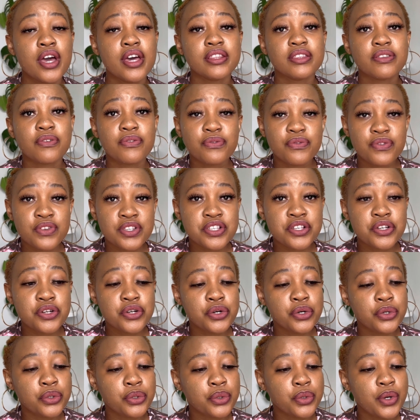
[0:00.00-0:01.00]
the
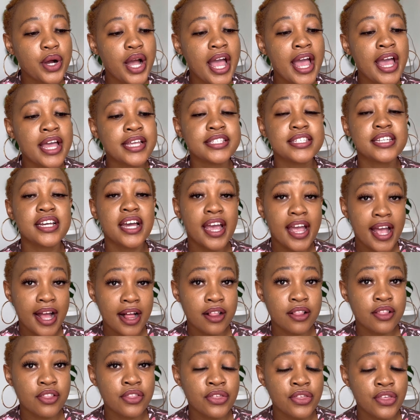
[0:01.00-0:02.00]
physical and
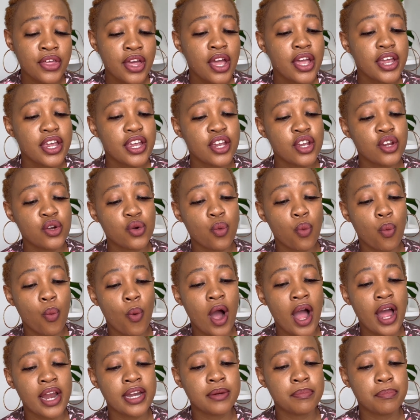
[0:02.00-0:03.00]
health in
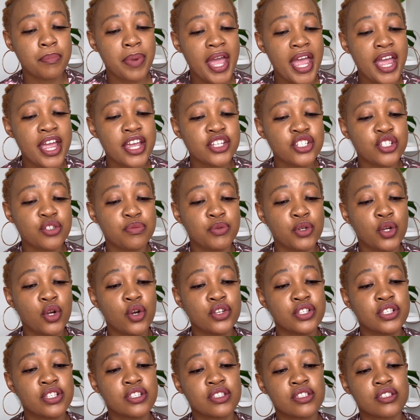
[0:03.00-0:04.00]
one page,
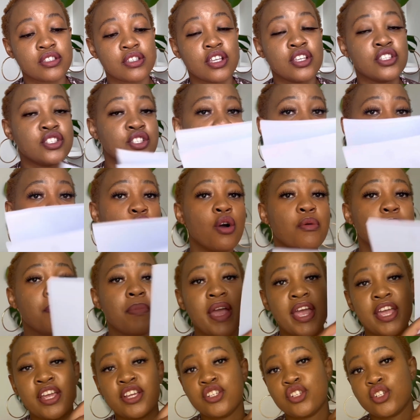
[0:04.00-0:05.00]
because it's a long
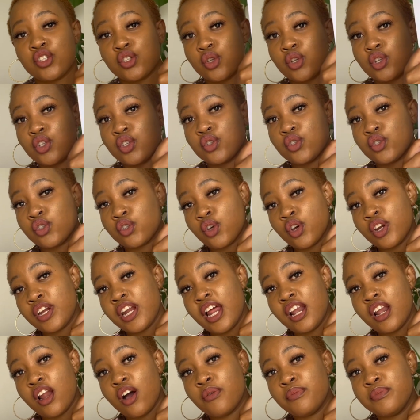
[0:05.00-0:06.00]
page, so it's gonna
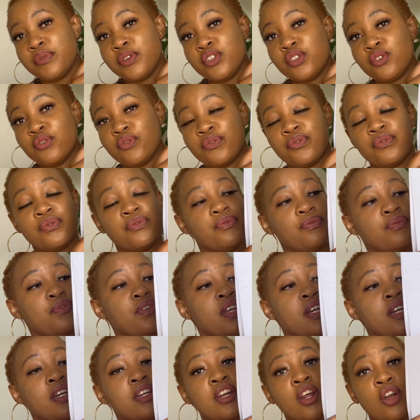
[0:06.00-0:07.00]
allow me to
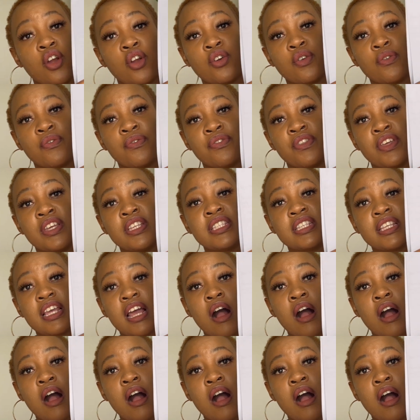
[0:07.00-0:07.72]
fit in a lot of things.